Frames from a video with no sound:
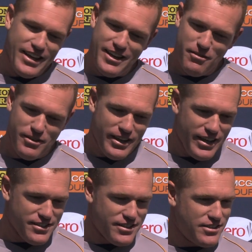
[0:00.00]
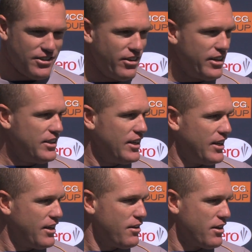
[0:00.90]
Yeah, it's exciting.
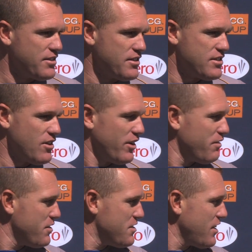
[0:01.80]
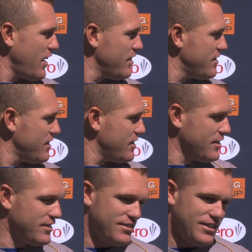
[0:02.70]
I guess it's exciting for the state, isn't it?
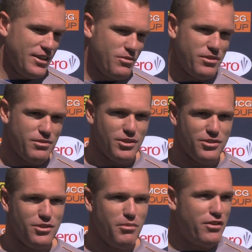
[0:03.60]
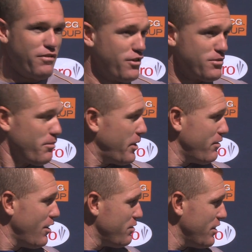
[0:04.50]
That, you know, we got two. I mean, it's the first one I've been
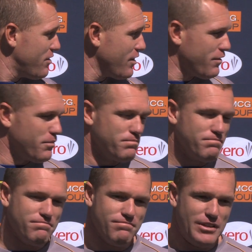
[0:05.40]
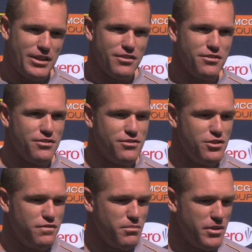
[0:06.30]
involved in, so I haven't, you know, it's
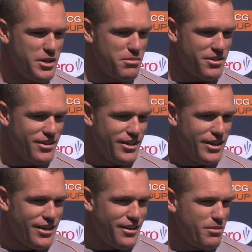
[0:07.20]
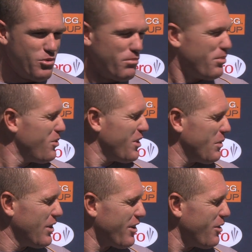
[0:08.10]
new for me, but I think more importantly,
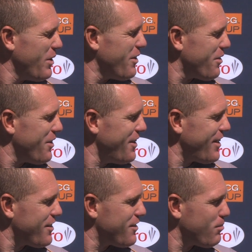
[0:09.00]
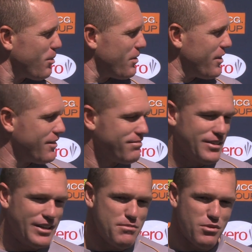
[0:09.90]
we'd like a win. I think that's probably
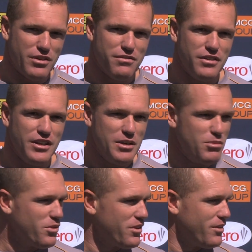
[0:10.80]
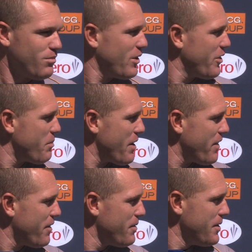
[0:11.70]
the number one feeling, more than worrying about
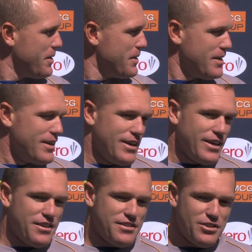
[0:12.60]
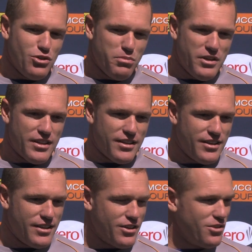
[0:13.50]
the, I guess, the enormity of
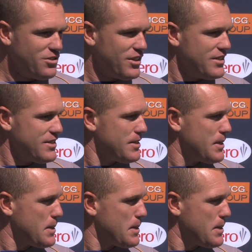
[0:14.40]
the contest.